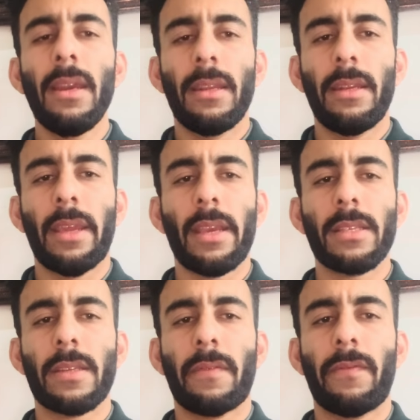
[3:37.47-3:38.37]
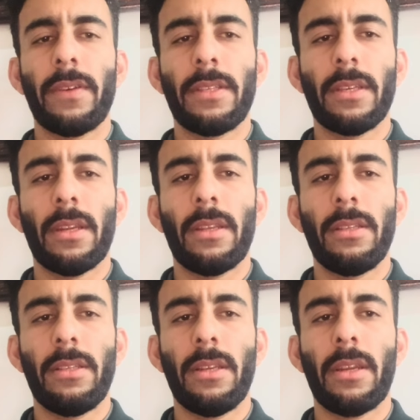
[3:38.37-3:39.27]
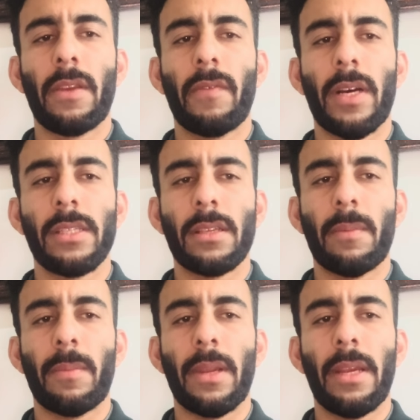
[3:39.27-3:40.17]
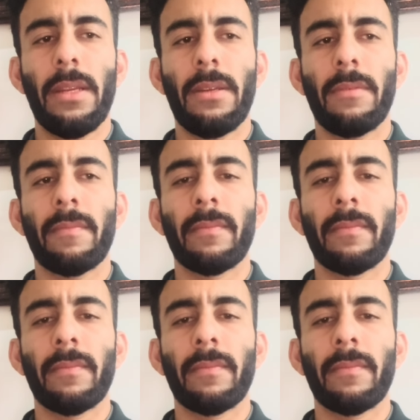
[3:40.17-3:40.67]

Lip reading: Next, feature engineering was applied.